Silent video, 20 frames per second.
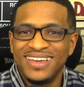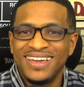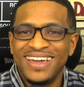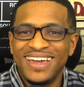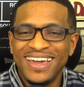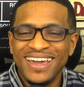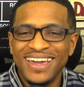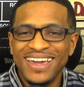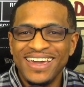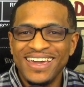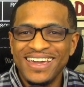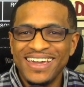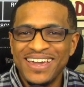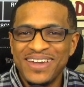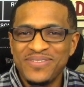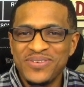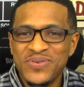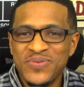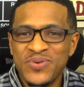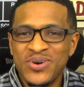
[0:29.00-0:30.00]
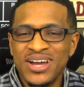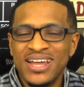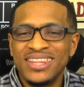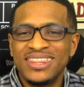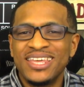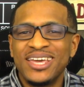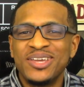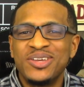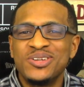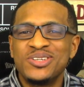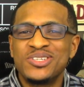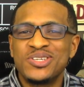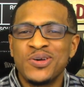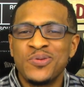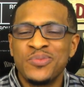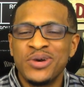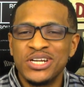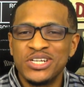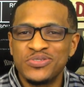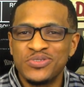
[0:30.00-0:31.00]
Hey everyone, thank you so
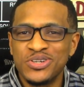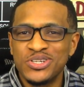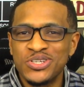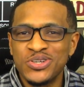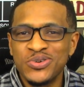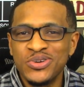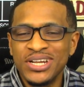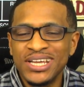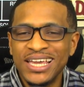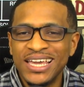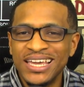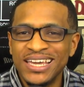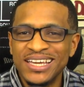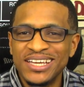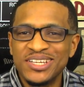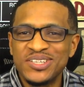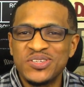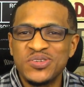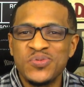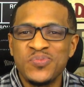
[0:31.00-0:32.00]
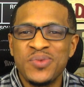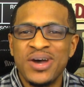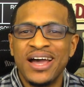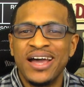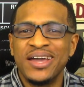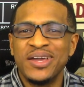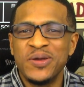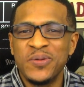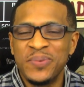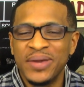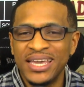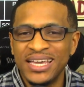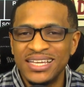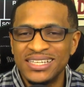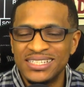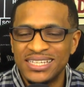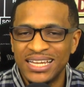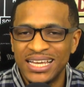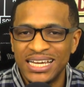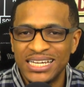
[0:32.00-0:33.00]
much for tuning in to my opinion
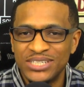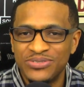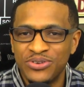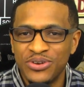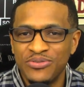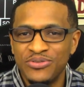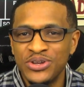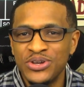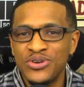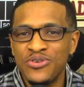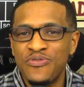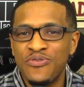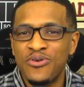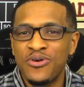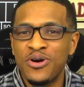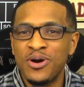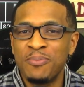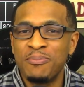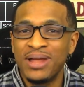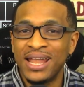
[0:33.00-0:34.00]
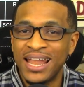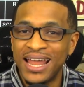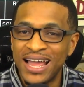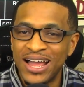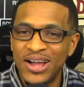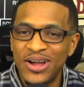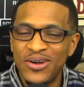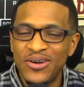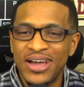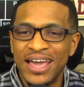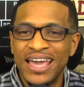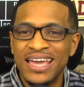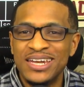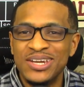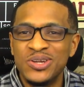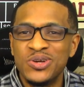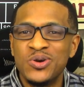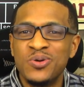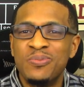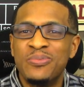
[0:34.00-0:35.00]
slash review for Bilal, a
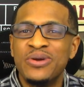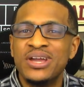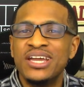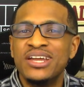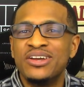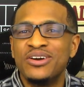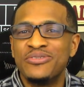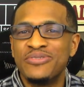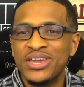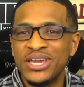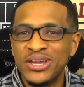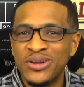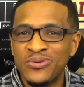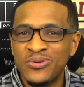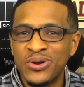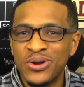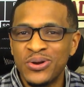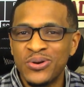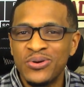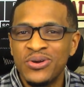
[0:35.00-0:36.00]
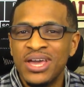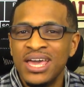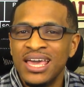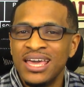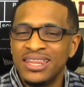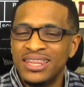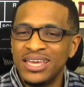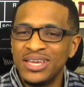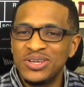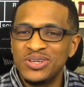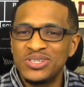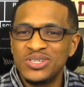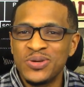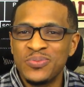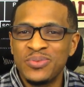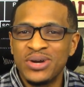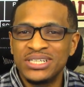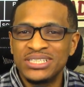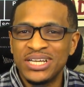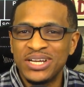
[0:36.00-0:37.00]
new breed of hero. Thank you so
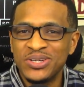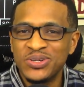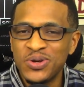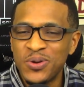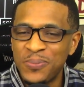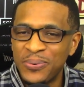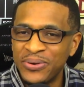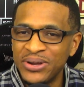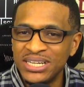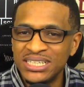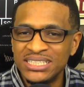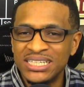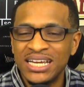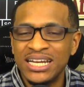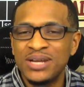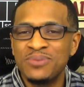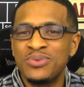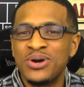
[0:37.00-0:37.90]
much. I do appreciate it.